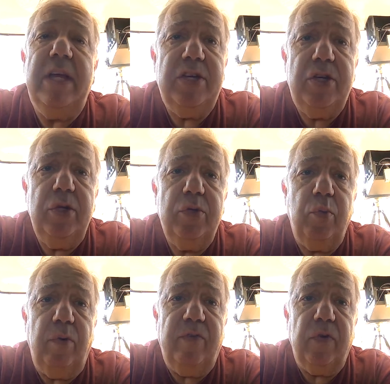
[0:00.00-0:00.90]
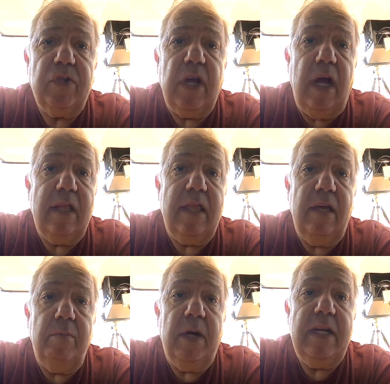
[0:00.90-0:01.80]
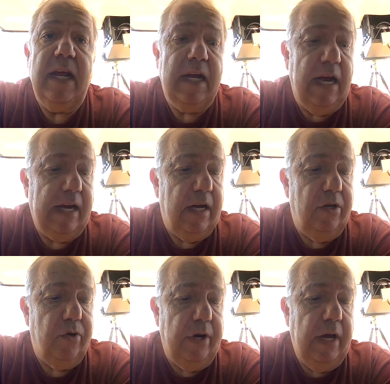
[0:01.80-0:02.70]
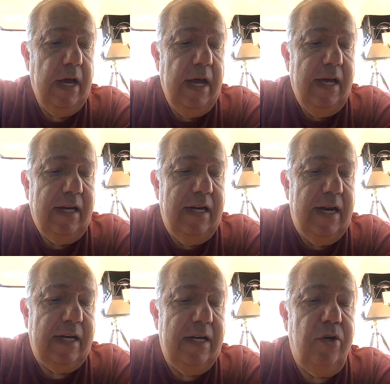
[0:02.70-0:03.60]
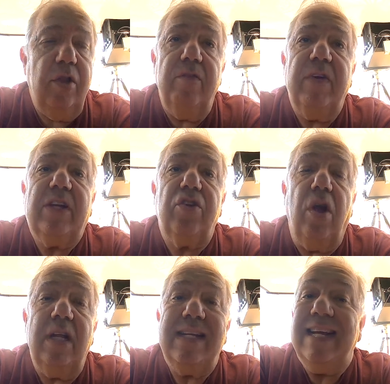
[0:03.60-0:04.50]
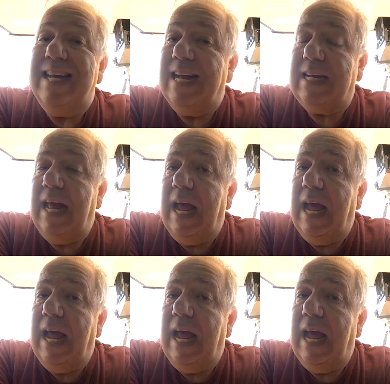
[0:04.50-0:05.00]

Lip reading: issues when we first got the Montana high country connecting to the VictronConnect